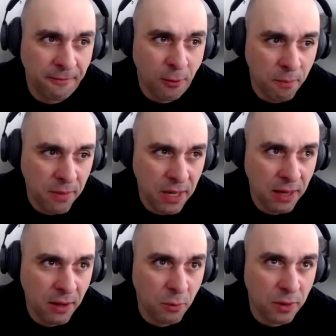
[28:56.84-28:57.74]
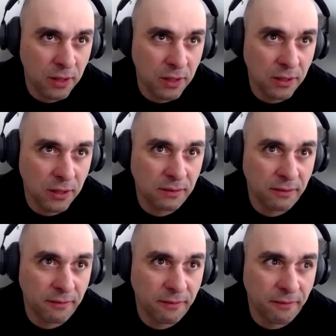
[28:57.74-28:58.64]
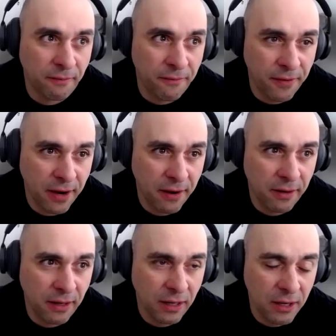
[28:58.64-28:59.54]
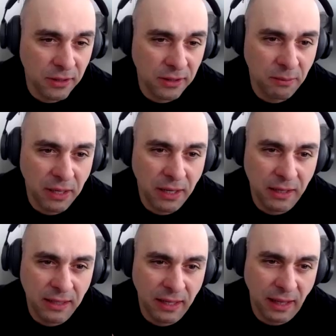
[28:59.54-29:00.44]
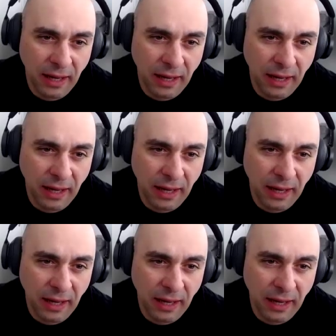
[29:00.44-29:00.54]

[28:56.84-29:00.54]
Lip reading: for me was very interesting because they,